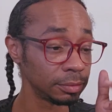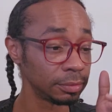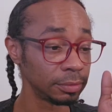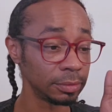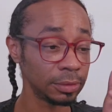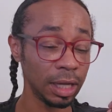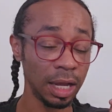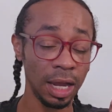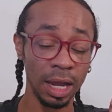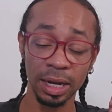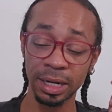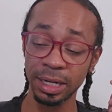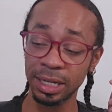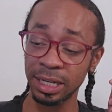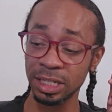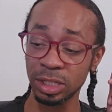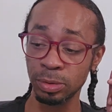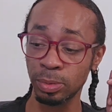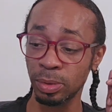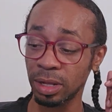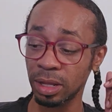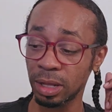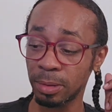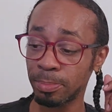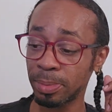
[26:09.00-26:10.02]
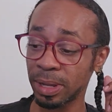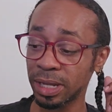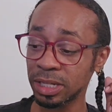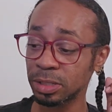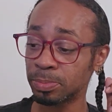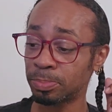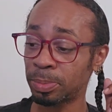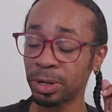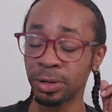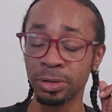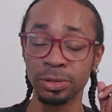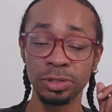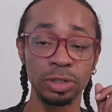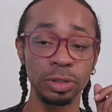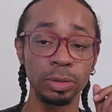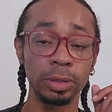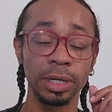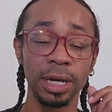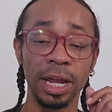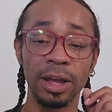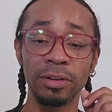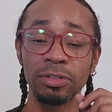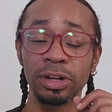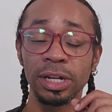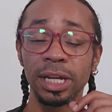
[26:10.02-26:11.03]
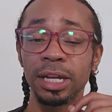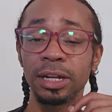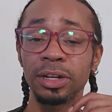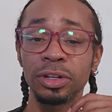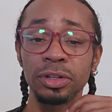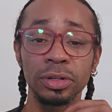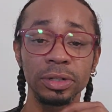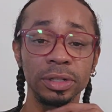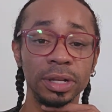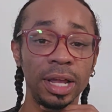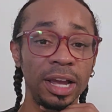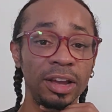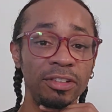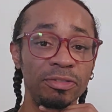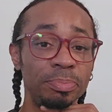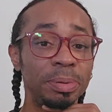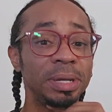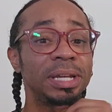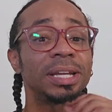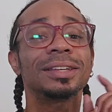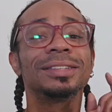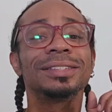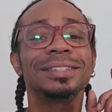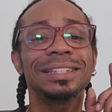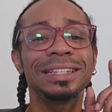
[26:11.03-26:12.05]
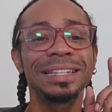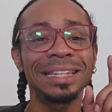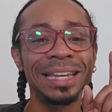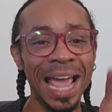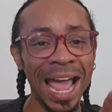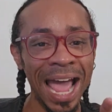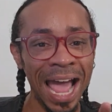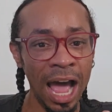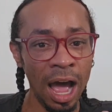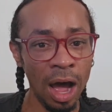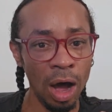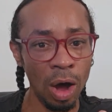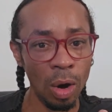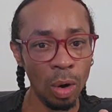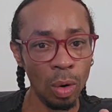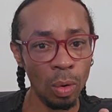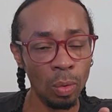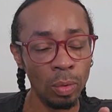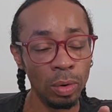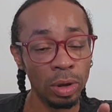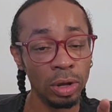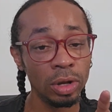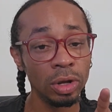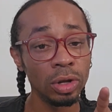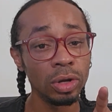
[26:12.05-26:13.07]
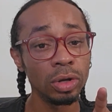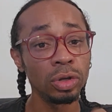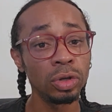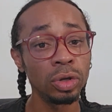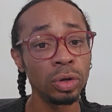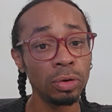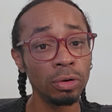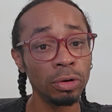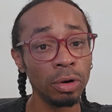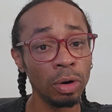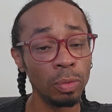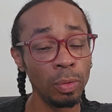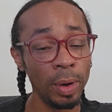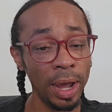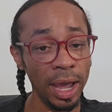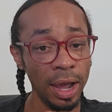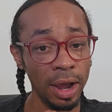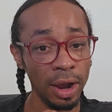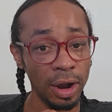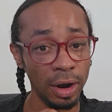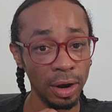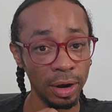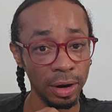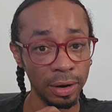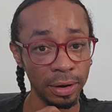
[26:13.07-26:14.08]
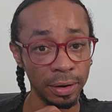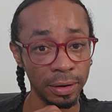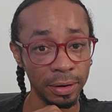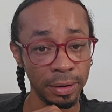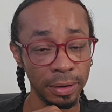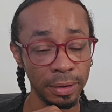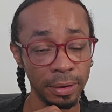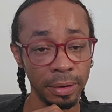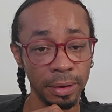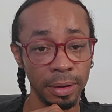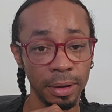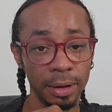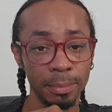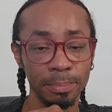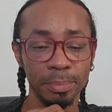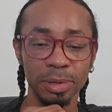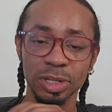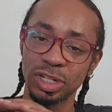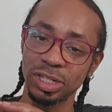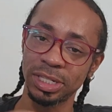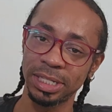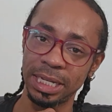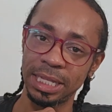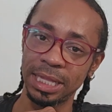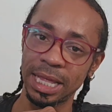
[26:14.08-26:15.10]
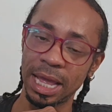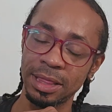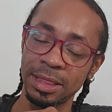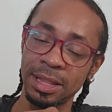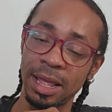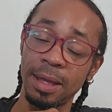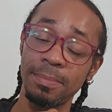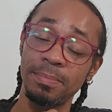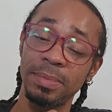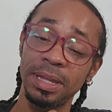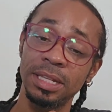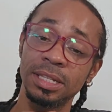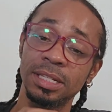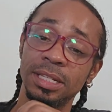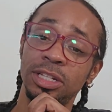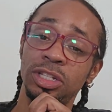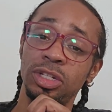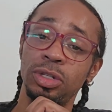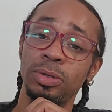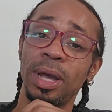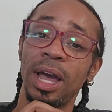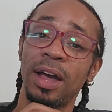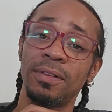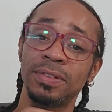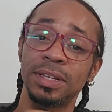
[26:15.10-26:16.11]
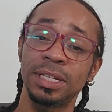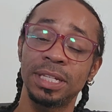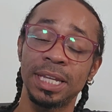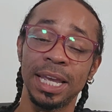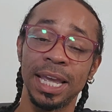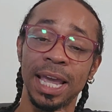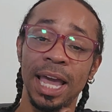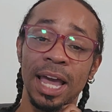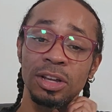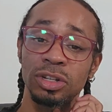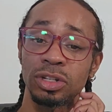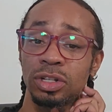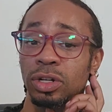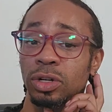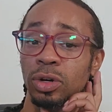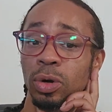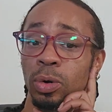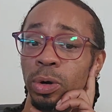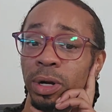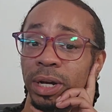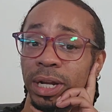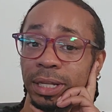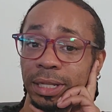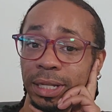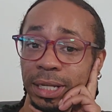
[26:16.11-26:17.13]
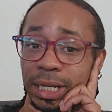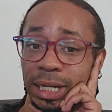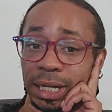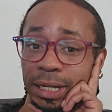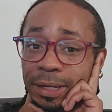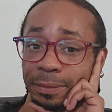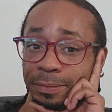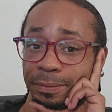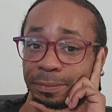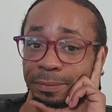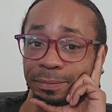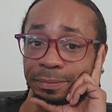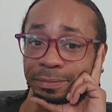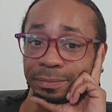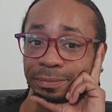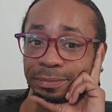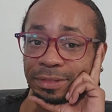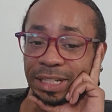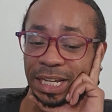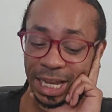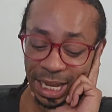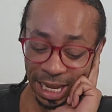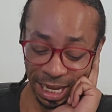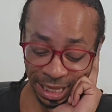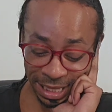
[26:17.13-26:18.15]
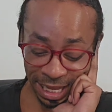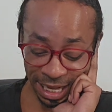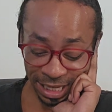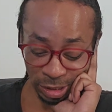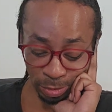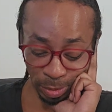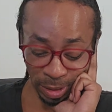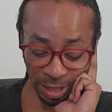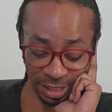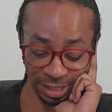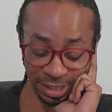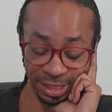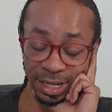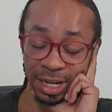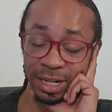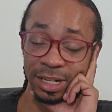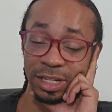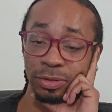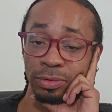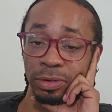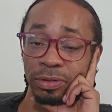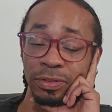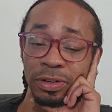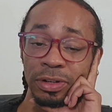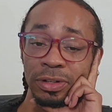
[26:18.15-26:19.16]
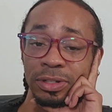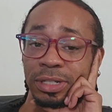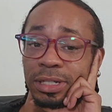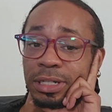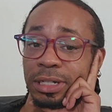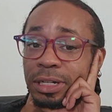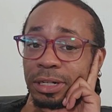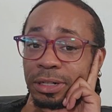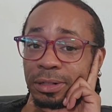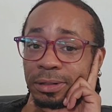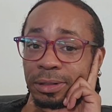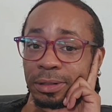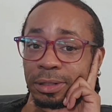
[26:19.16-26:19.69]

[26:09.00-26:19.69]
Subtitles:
honey, it's one of the best burns you can ever get in your life, because now you're aware. But you see, that means that you have to take action accordingly. And that's why the sun is reversed here.